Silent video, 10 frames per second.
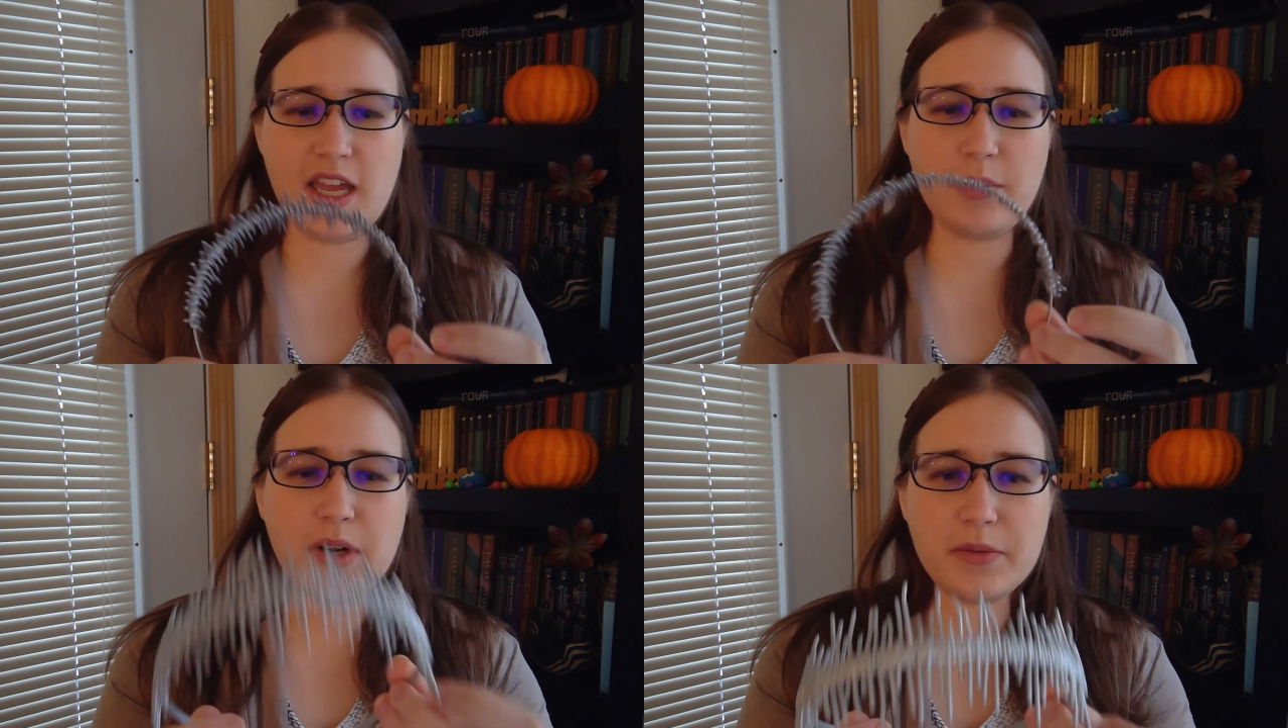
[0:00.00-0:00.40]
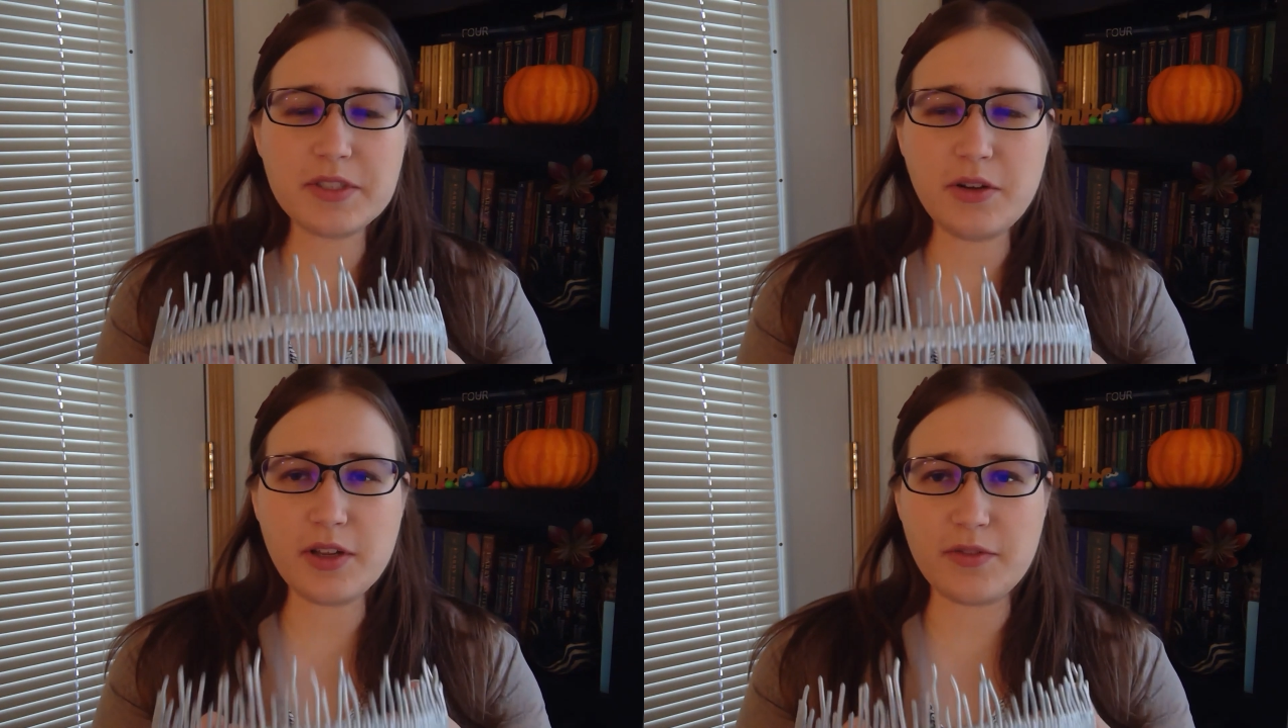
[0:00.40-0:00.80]
And what I
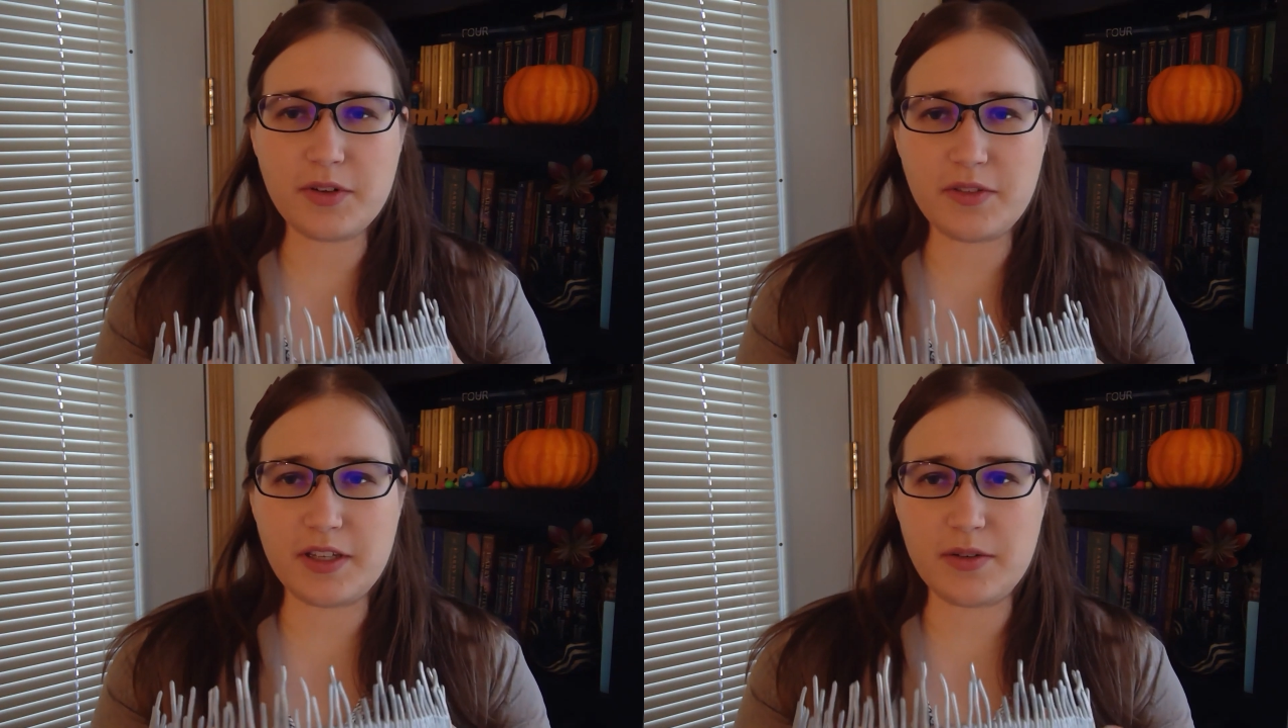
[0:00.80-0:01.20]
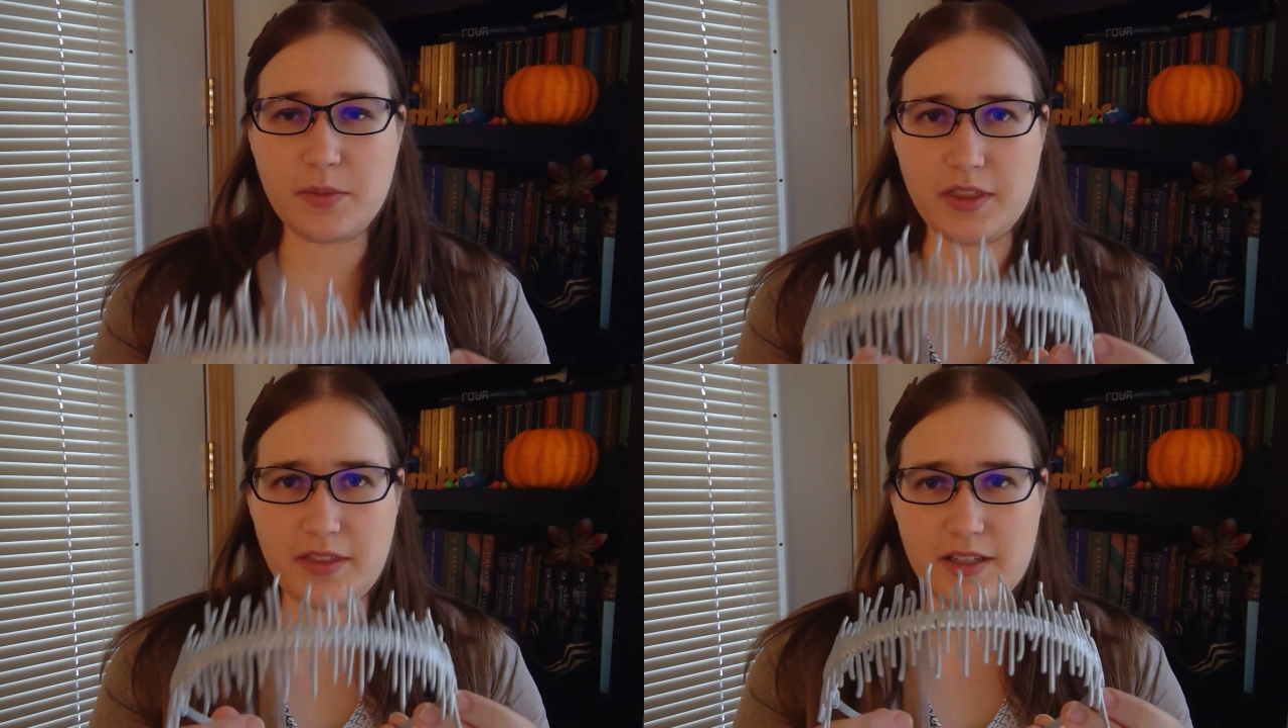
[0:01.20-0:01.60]
was going for
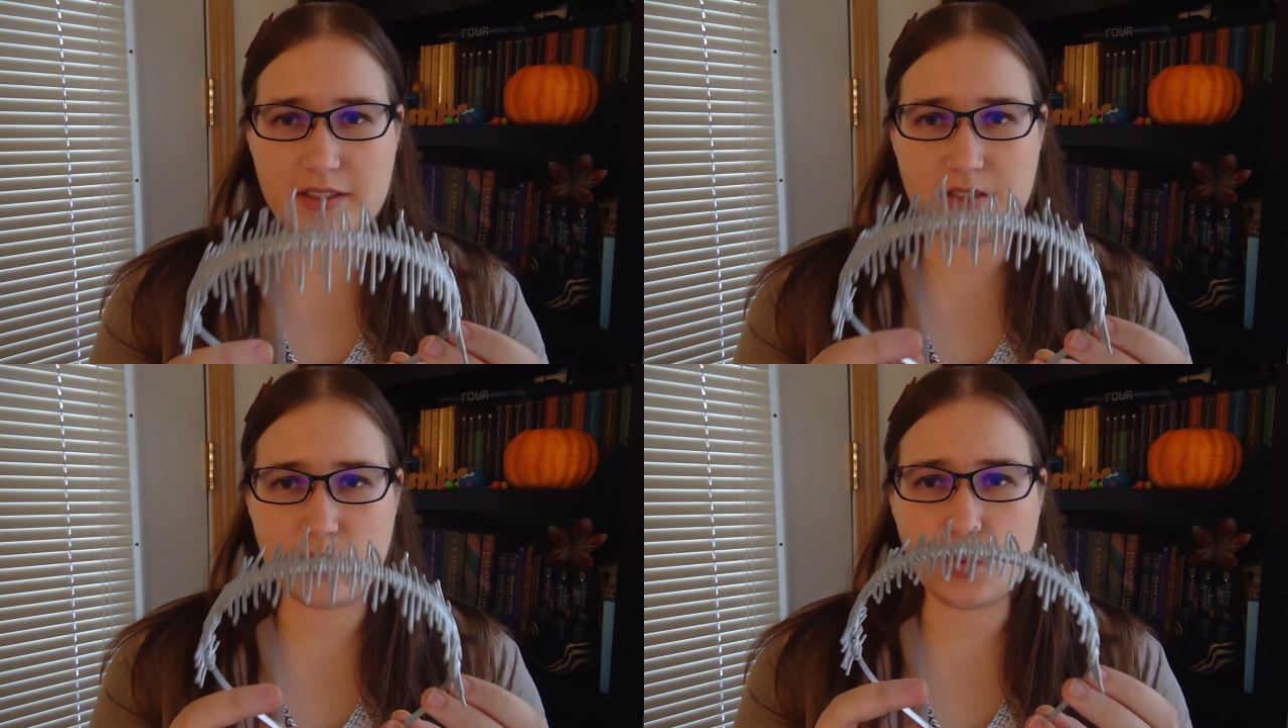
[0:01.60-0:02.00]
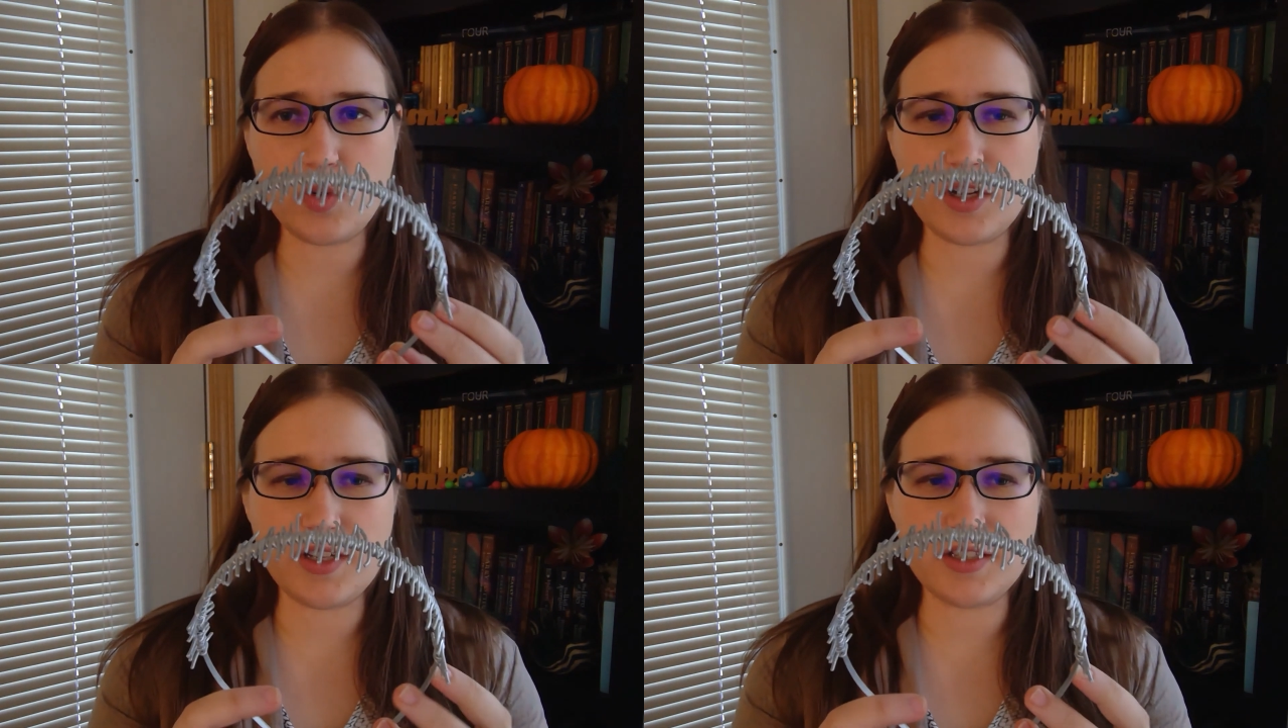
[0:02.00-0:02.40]
with this
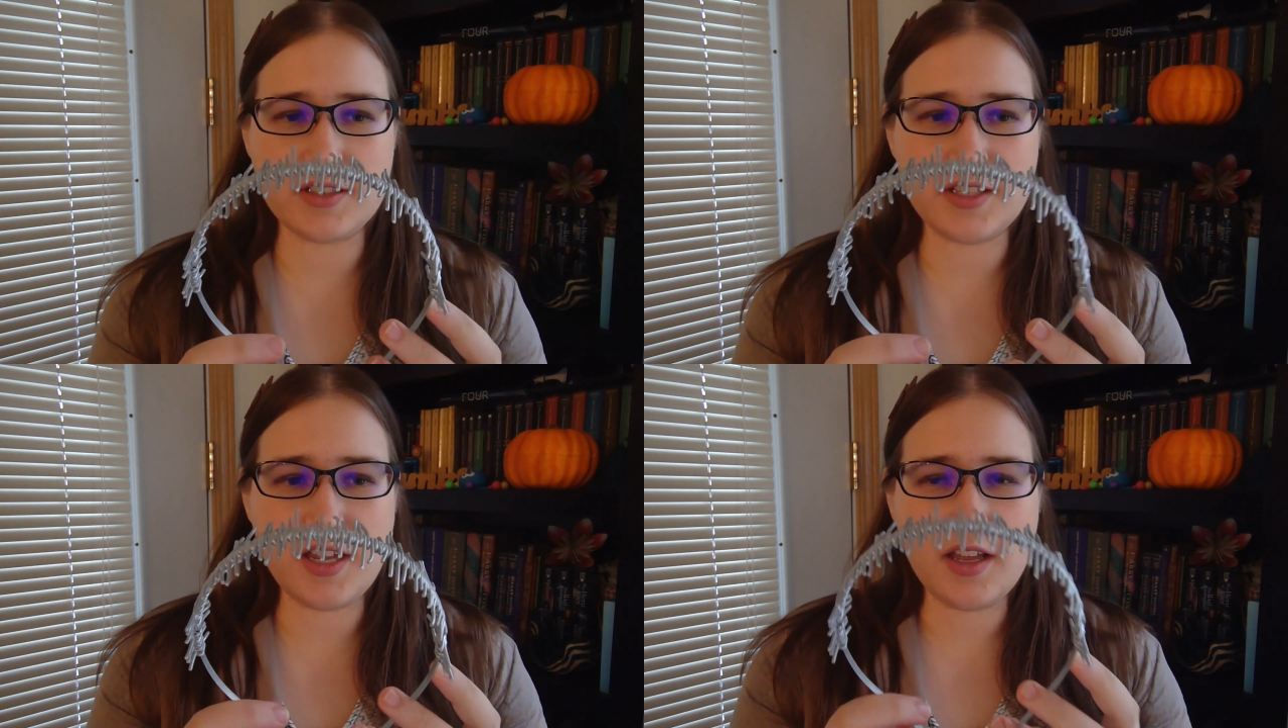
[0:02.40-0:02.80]
was